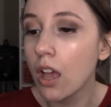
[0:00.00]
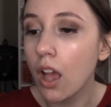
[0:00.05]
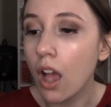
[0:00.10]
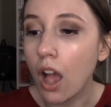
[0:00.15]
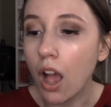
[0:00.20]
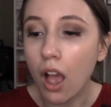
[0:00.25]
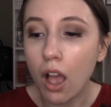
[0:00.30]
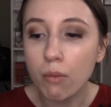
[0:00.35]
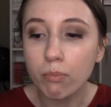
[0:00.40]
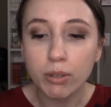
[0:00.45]

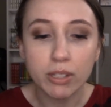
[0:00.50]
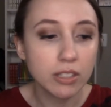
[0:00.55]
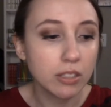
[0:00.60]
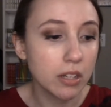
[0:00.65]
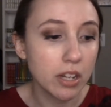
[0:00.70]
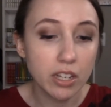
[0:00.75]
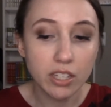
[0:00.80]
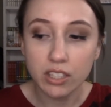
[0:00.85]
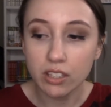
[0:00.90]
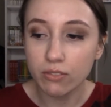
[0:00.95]
But
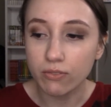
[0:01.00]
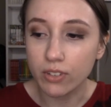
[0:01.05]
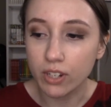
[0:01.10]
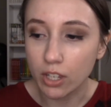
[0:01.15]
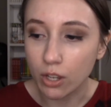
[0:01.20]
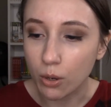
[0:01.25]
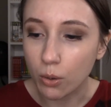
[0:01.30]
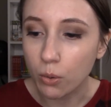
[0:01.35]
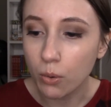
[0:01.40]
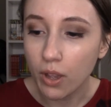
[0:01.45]
today's
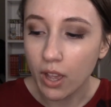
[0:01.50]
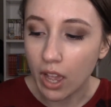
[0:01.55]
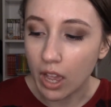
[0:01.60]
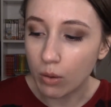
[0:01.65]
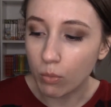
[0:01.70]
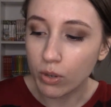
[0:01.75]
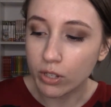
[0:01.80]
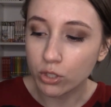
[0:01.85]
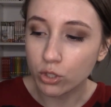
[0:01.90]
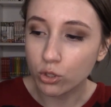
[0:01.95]
video, I
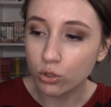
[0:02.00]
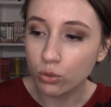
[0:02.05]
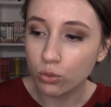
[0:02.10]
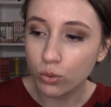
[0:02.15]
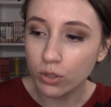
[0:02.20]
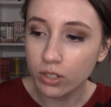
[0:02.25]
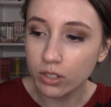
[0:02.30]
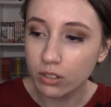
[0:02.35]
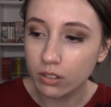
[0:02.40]
want to